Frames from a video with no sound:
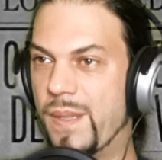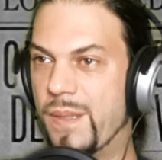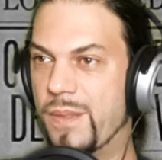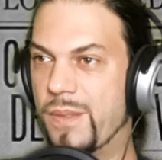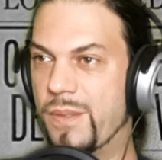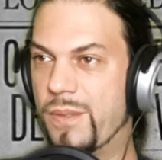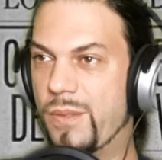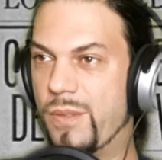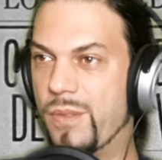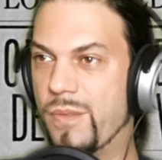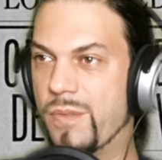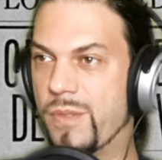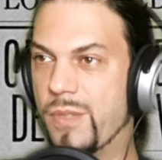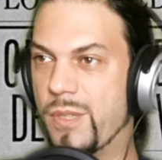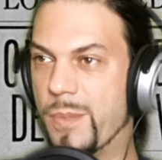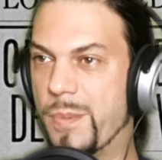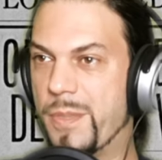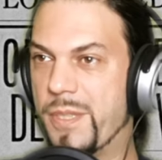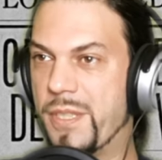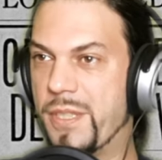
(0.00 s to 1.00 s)
Crew of
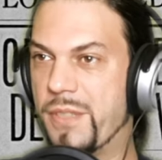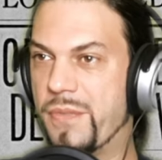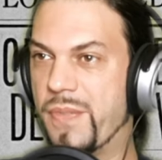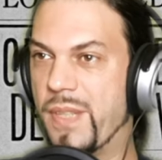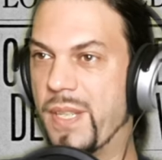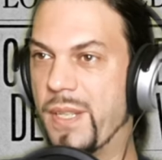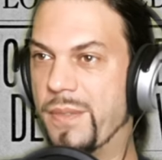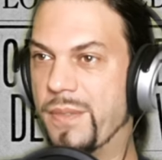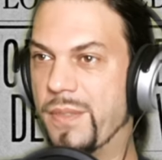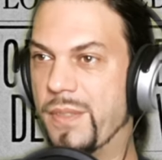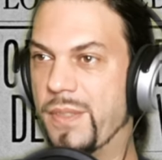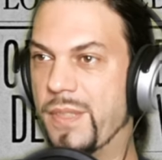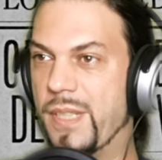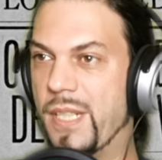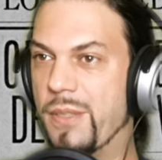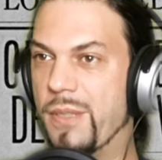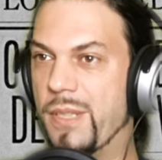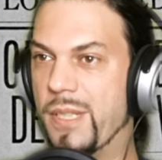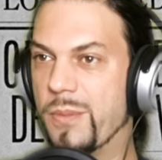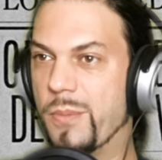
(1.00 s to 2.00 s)
corpses found on
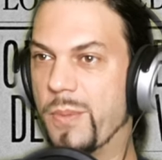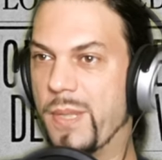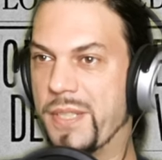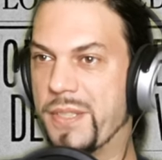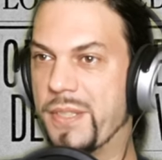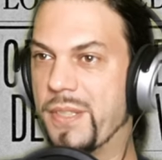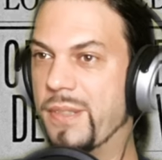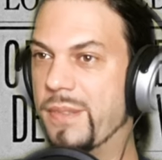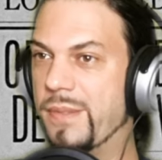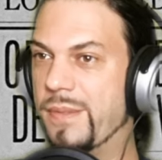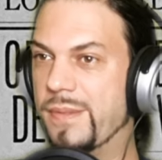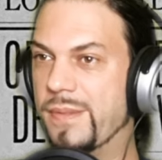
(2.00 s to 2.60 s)
derelict vessel.